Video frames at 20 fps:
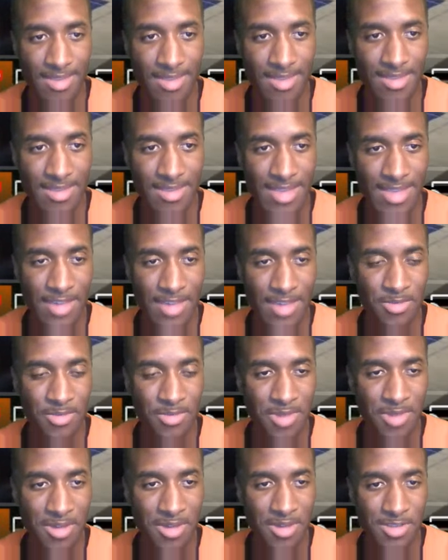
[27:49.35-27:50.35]
Now the
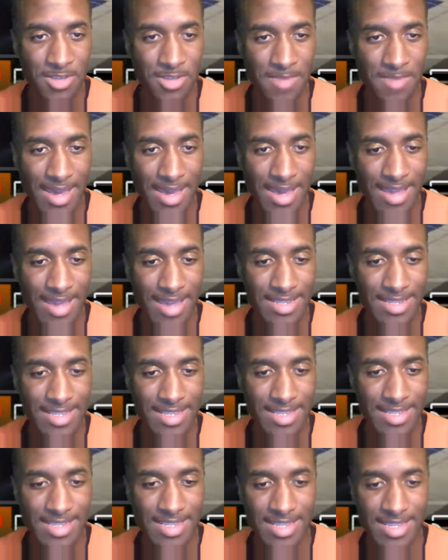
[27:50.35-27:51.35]
ball is
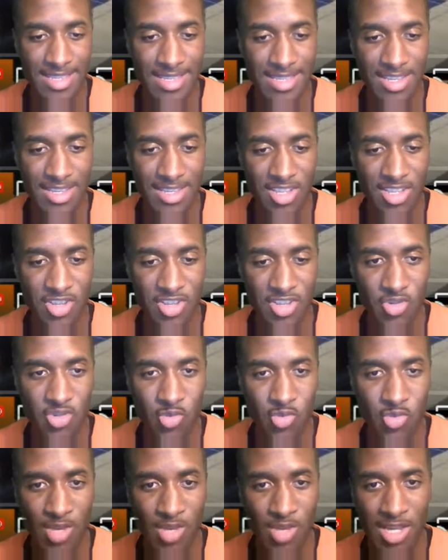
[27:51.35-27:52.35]
passing to the
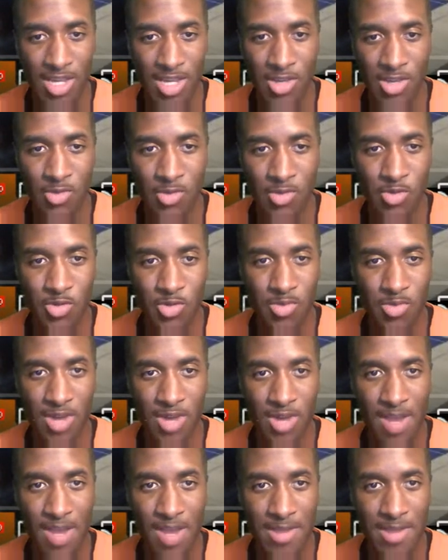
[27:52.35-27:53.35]
trail's
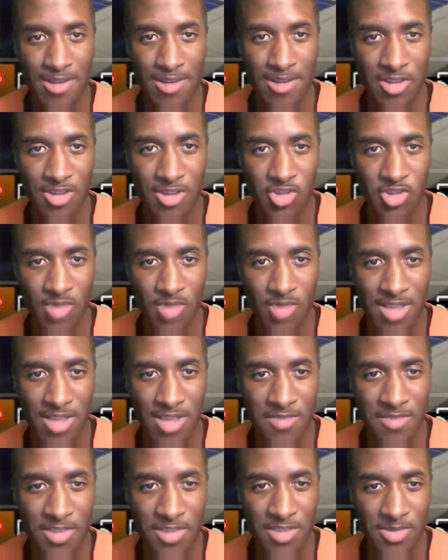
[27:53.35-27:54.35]
primary. Our trail
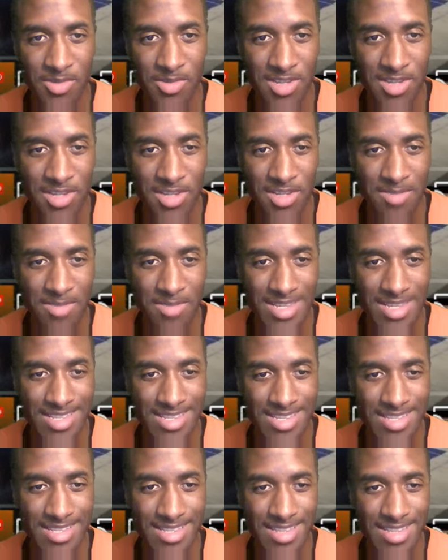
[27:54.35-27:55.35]
official should be
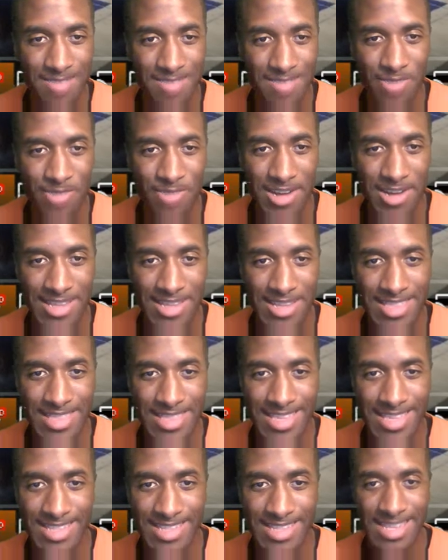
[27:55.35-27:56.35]
somewhere in
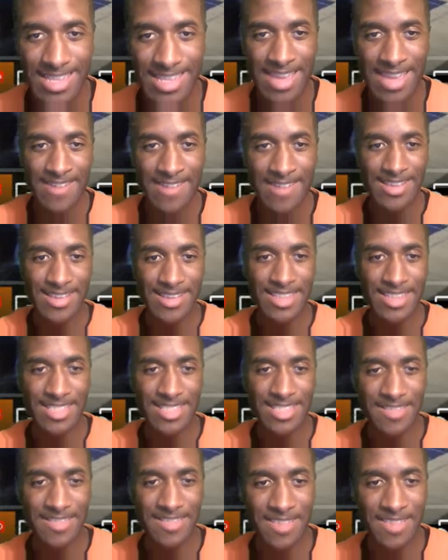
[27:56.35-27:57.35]
this area, and
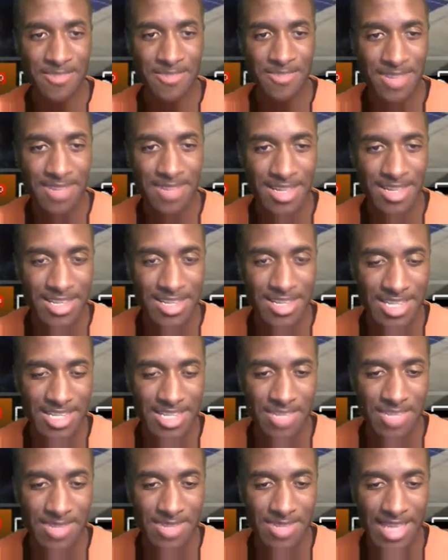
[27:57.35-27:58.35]
if he was,
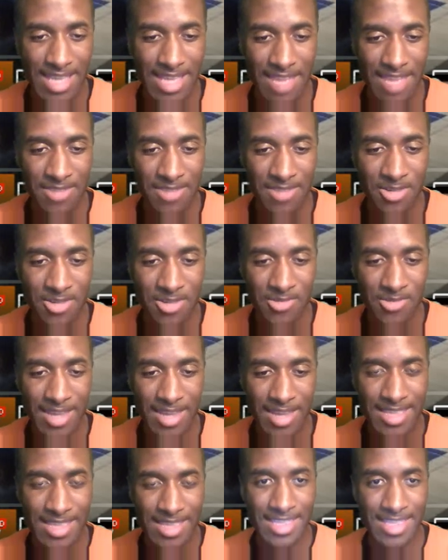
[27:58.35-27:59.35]
he would have a
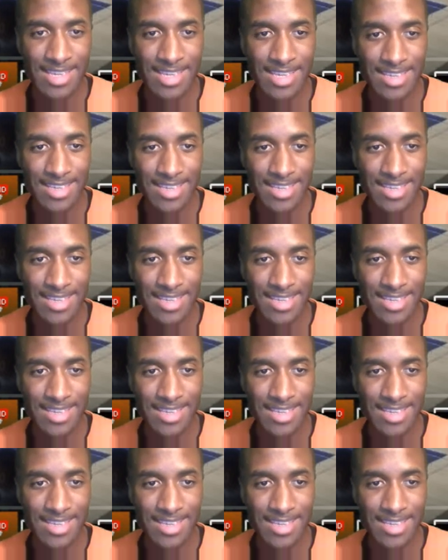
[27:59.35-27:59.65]
great look